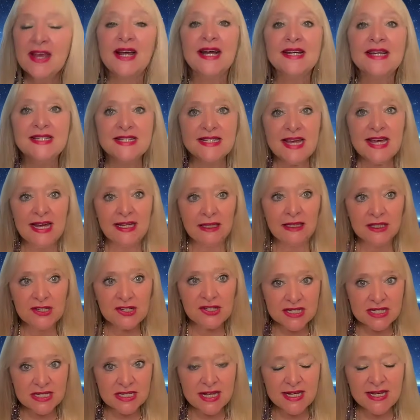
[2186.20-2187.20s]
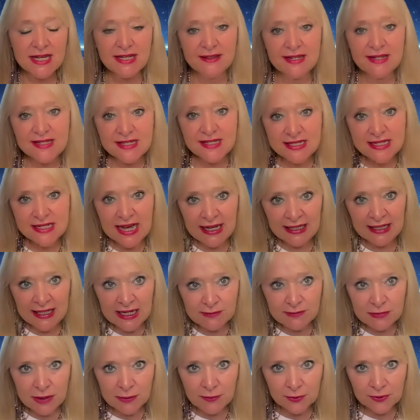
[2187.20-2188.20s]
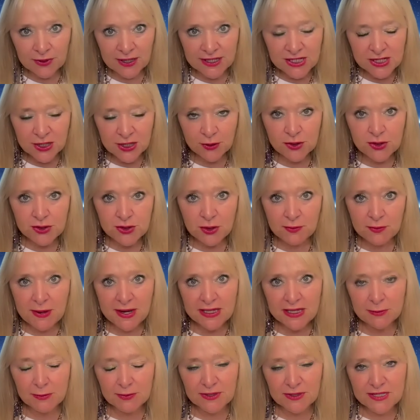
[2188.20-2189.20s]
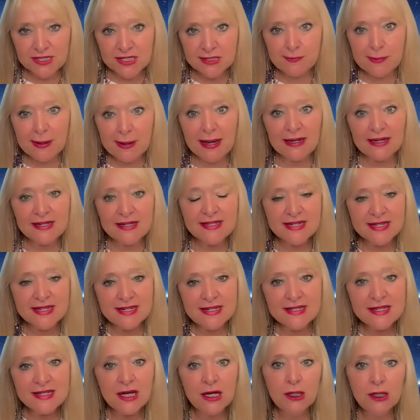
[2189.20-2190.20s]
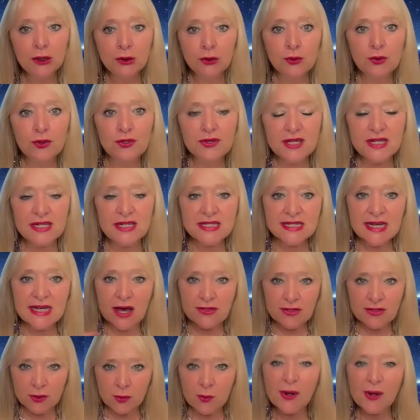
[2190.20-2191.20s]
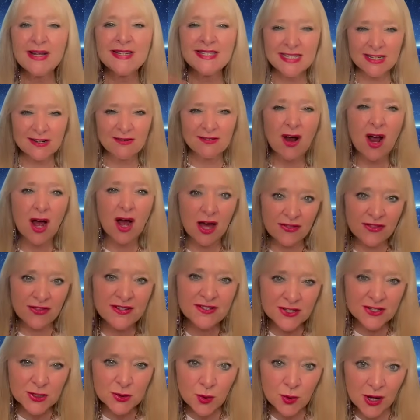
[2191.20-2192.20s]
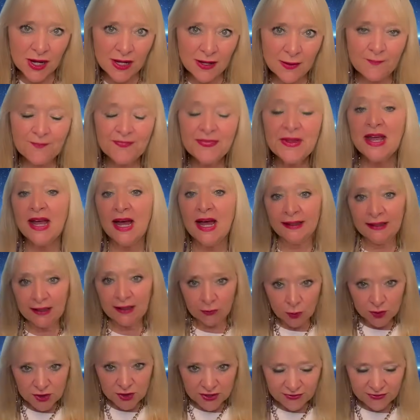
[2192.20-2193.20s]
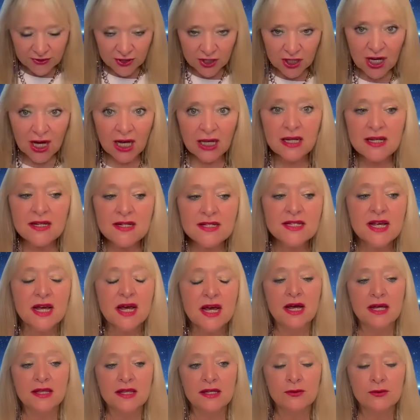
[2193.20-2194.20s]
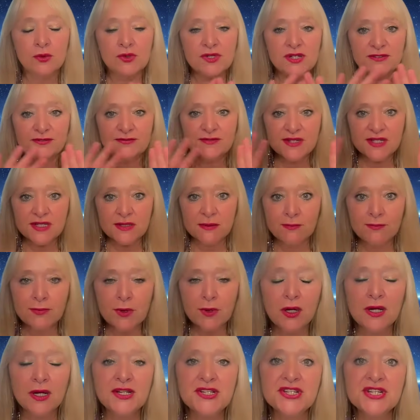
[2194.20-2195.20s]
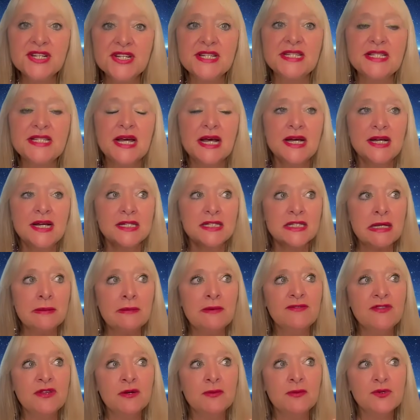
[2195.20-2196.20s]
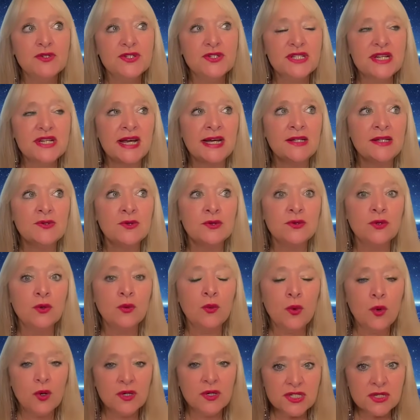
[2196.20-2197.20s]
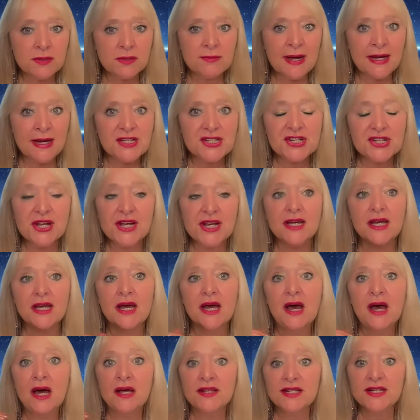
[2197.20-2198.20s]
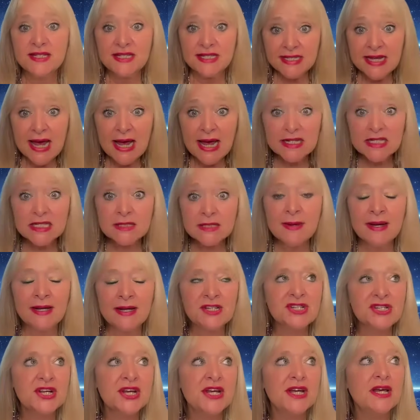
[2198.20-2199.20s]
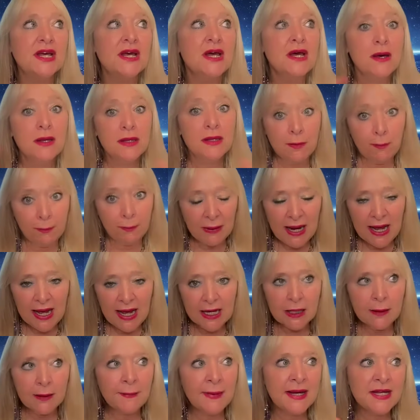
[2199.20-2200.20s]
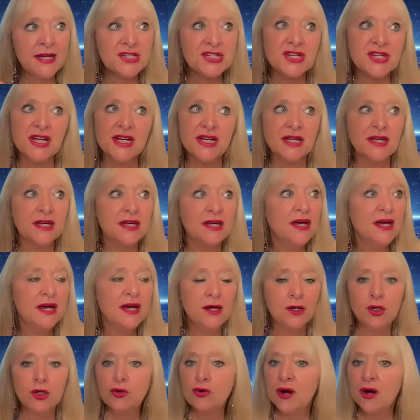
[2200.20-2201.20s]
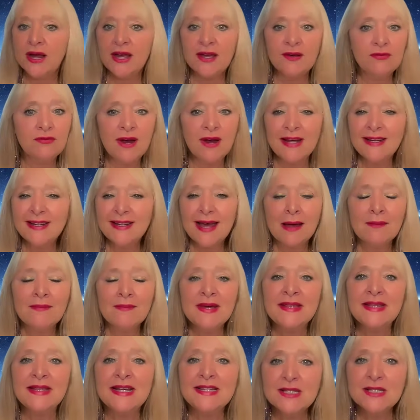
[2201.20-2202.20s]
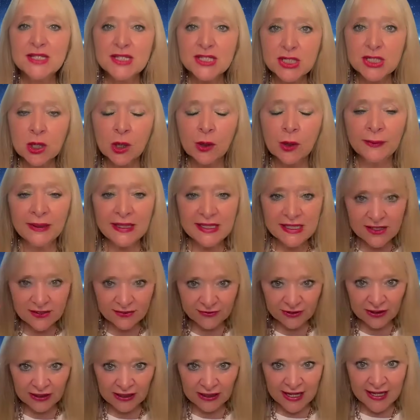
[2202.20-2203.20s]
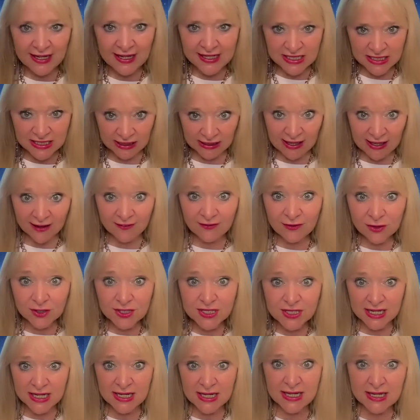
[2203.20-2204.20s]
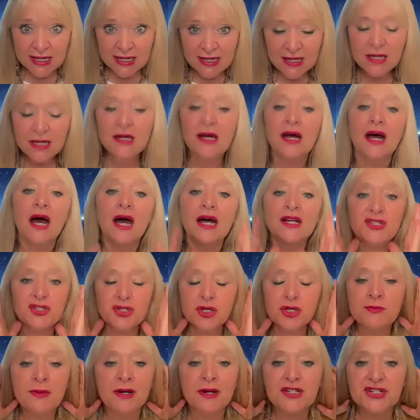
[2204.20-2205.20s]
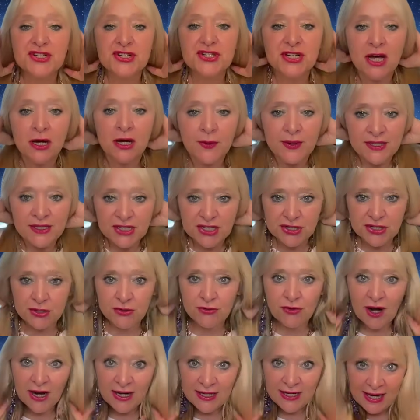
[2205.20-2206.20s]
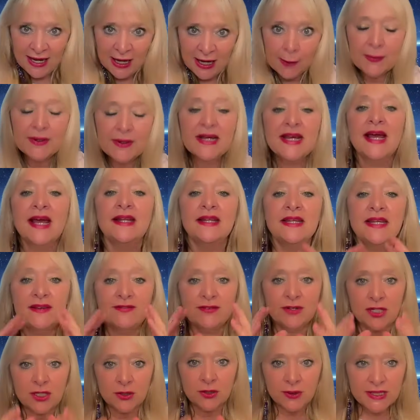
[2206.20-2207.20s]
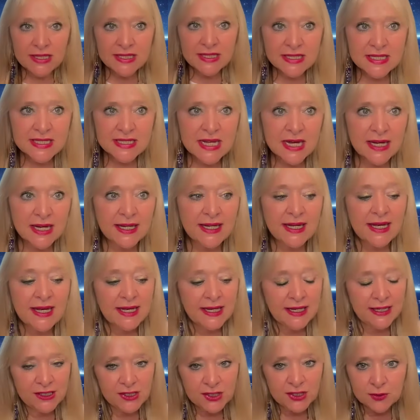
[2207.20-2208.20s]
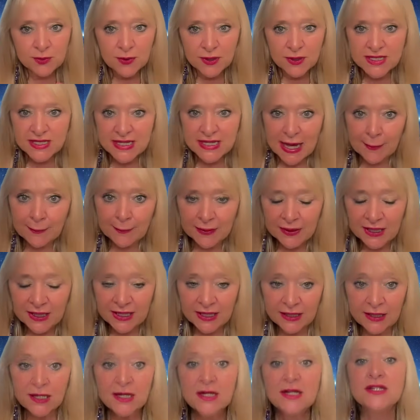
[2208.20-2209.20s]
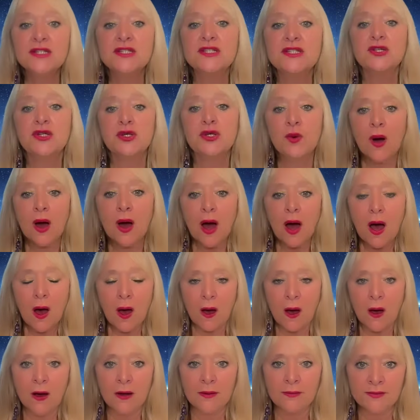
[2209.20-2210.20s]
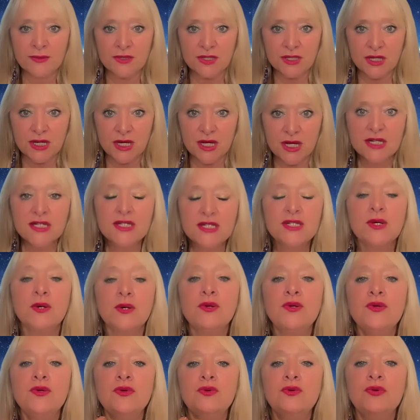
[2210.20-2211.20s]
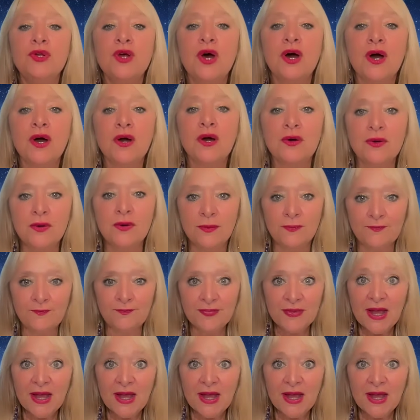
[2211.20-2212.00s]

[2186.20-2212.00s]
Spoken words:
Because again, just like in the satanic, remember I told you about the principalities, north, east, south, and west, there are others as well. And they're all different colors. They're all different symbologies. Some of them will stand on the water magic, the sex magic, the black magic, gray, red. I mean, there's so many different layers and levels here, too much to go into right now. But again, giving you an insight into what's happening so you are armed, so you know.